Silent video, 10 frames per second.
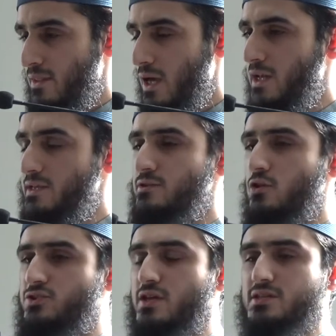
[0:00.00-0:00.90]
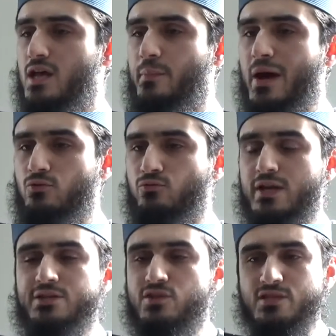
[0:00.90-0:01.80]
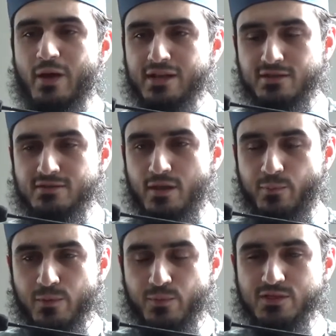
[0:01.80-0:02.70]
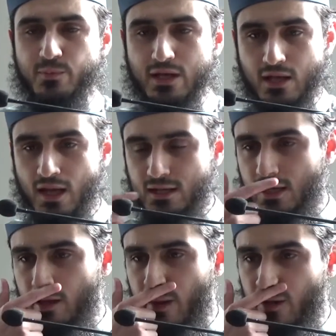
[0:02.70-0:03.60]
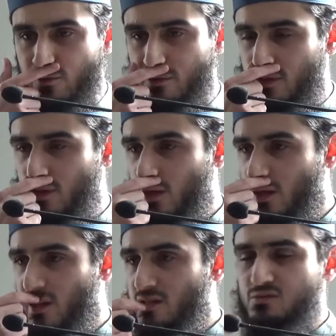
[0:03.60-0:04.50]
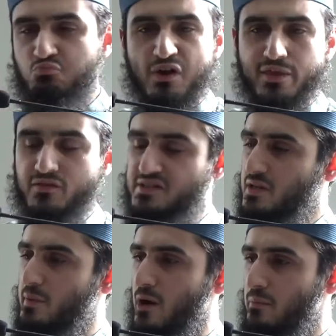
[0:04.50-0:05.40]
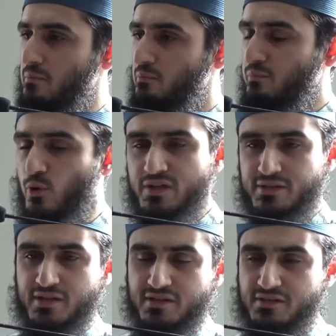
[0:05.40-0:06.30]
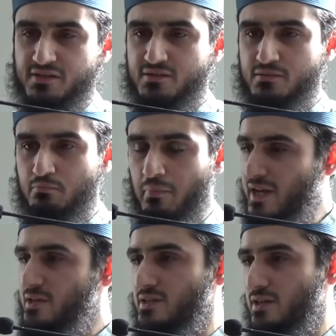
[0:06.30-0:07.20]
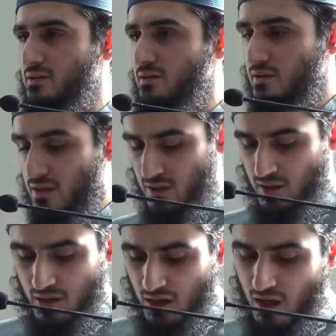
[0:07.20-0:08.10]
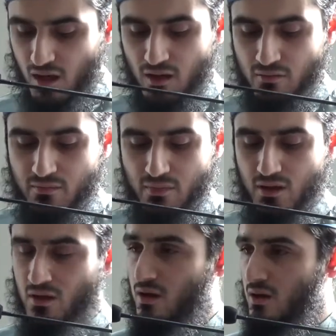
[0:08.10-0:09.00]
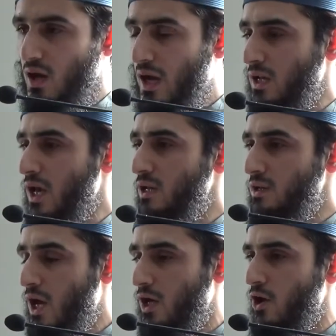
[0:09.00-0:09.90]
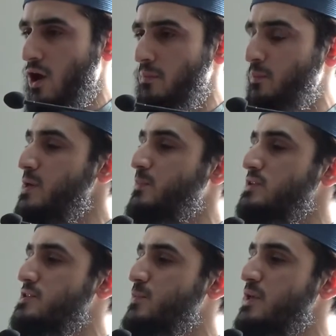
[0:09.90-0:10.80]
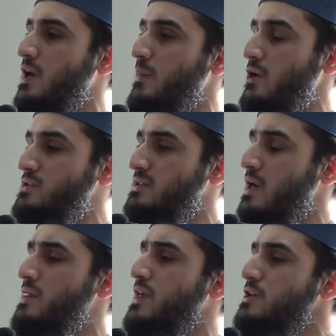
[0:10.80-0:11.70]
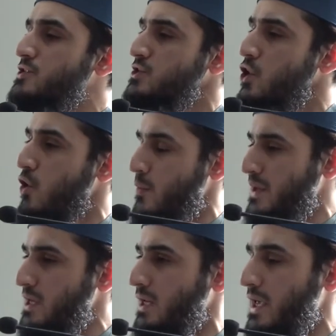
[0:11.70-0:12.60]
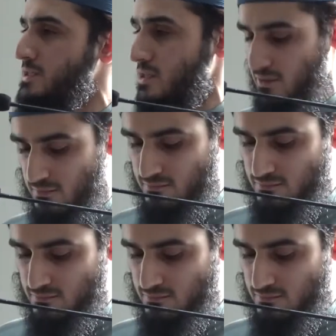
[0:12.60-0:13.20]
And it's not just about religious matters that people speak lightly about. Whether it's about politics, medicine, halal and haram, people speak about it and they're so opinionated.